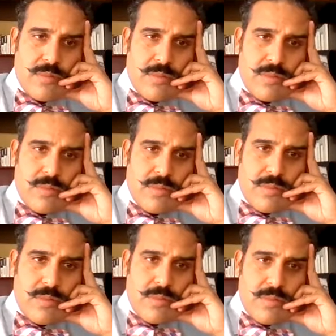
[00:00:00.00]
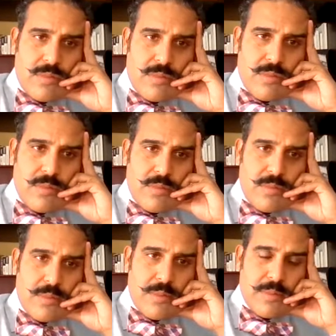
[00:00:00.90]

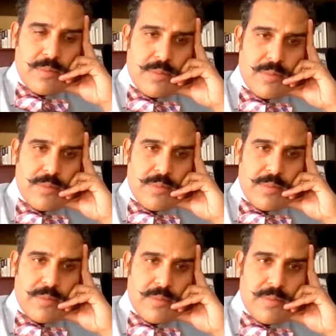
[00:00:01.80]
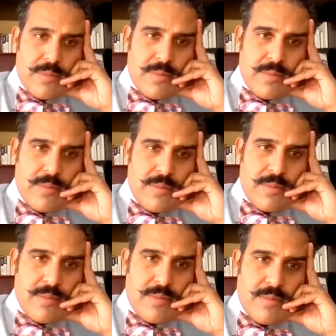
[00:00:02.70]

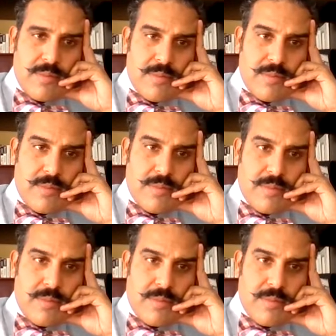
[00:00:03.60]
The person shown says nothing.